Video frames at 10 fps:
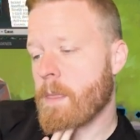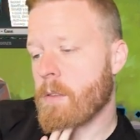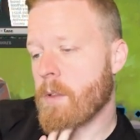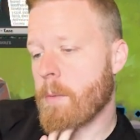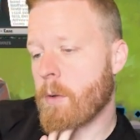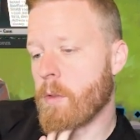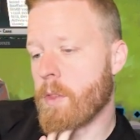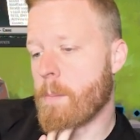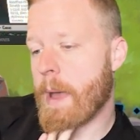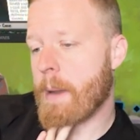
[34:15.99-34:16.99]
So I might hold
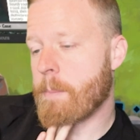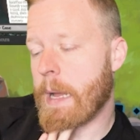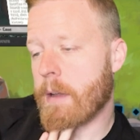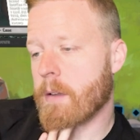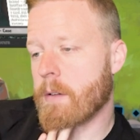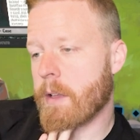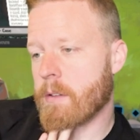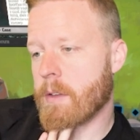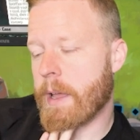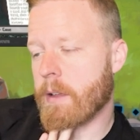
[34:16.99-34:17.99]
the bat back next
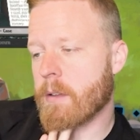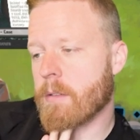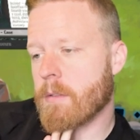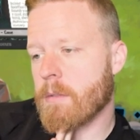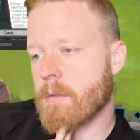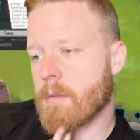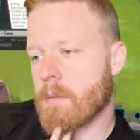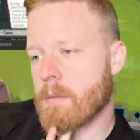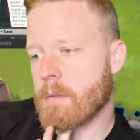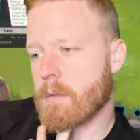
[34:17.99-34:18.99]
attack
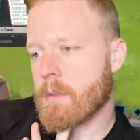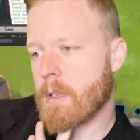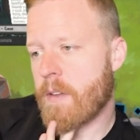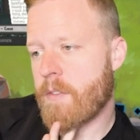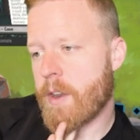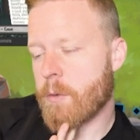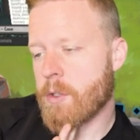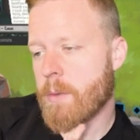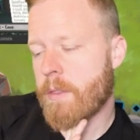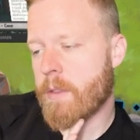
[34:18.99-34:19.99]
if they don't
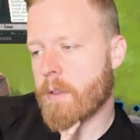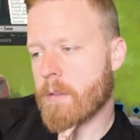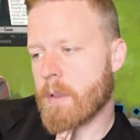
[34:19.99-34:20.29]
do anything.